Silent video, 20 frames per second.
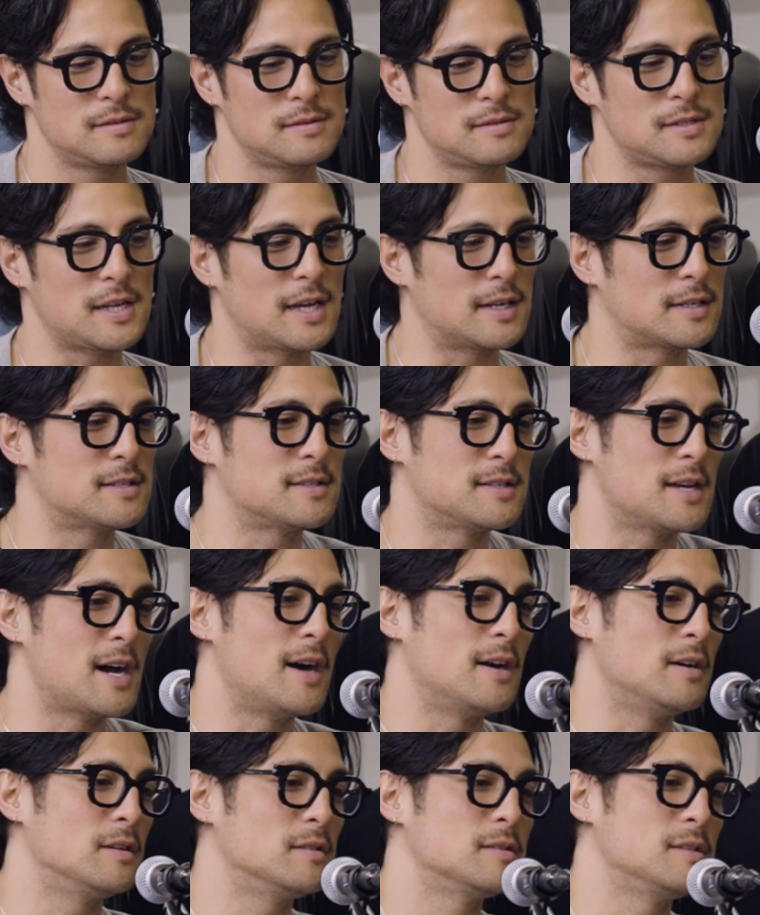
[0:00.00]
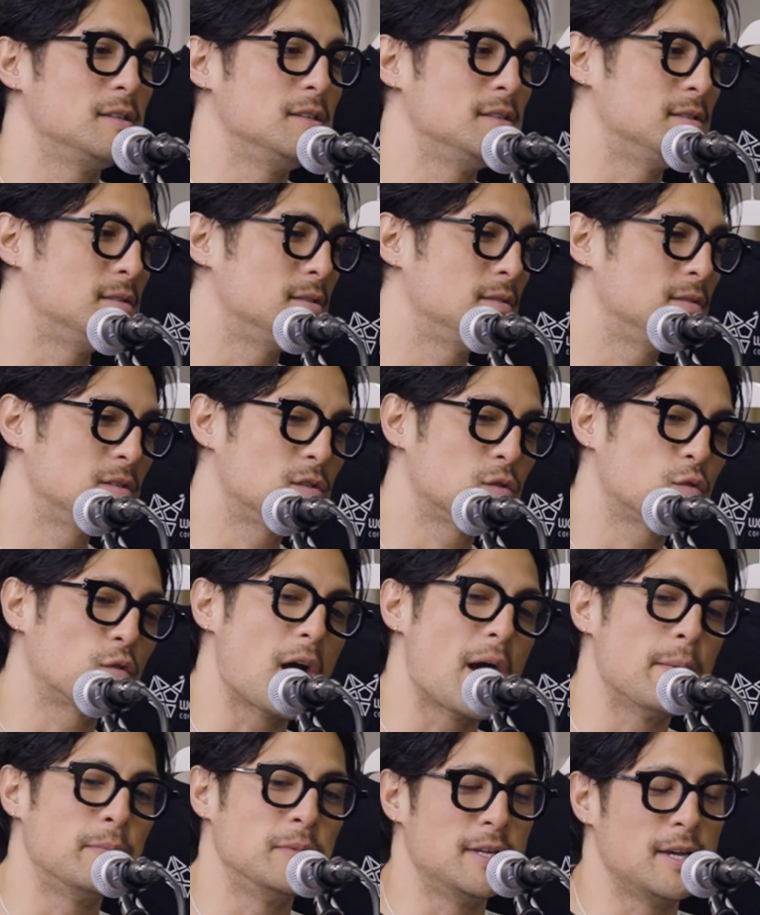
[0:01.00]
textiles, these
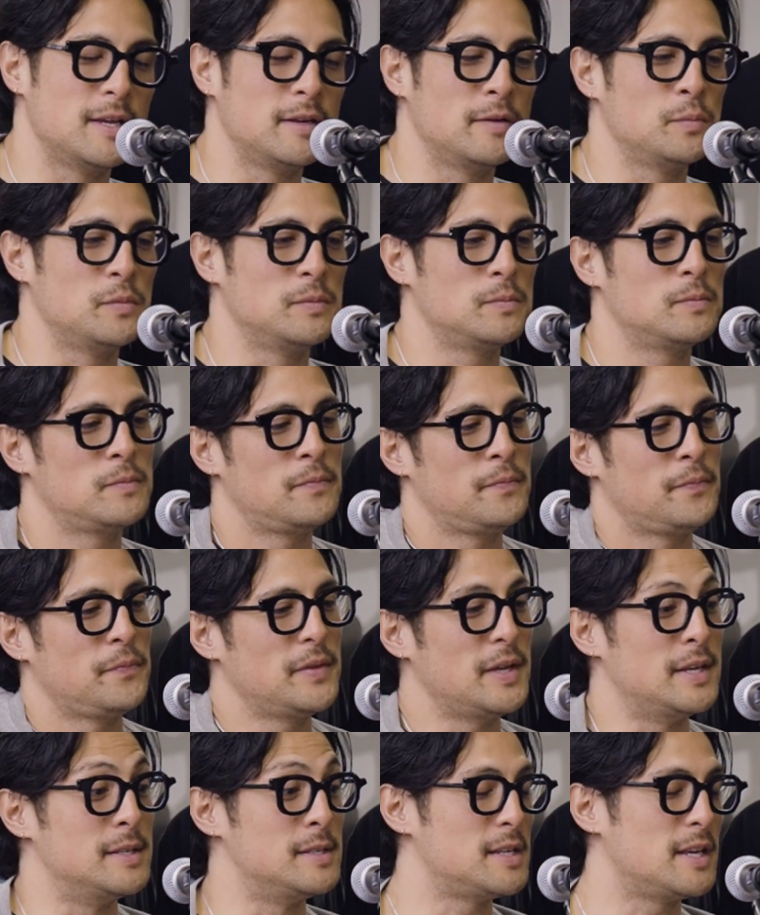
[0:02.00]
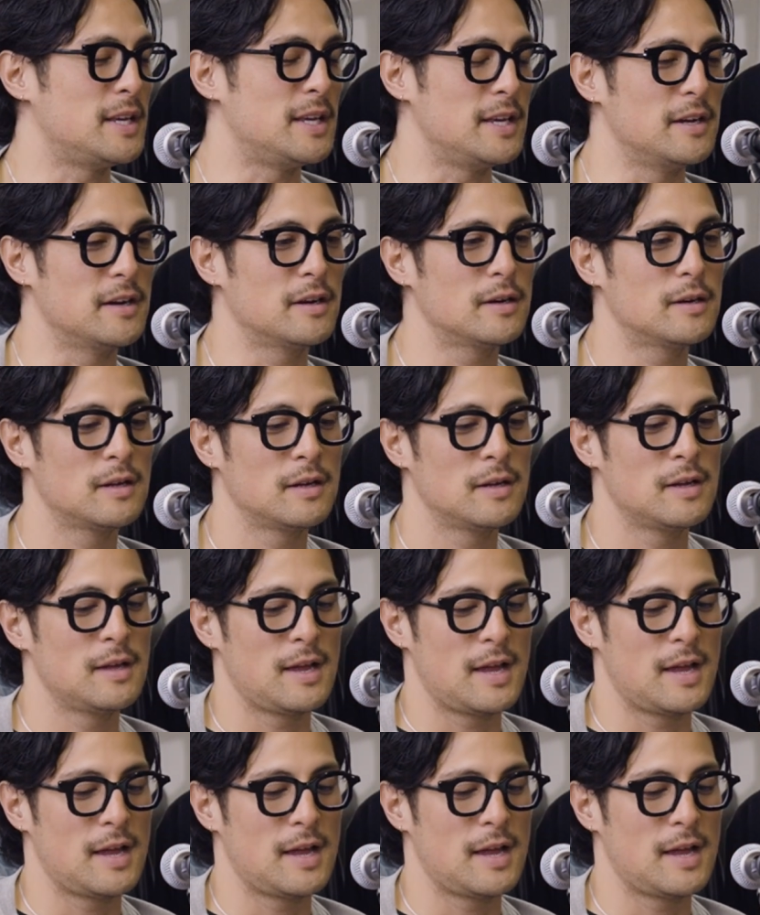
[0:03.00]
scrap denim is here,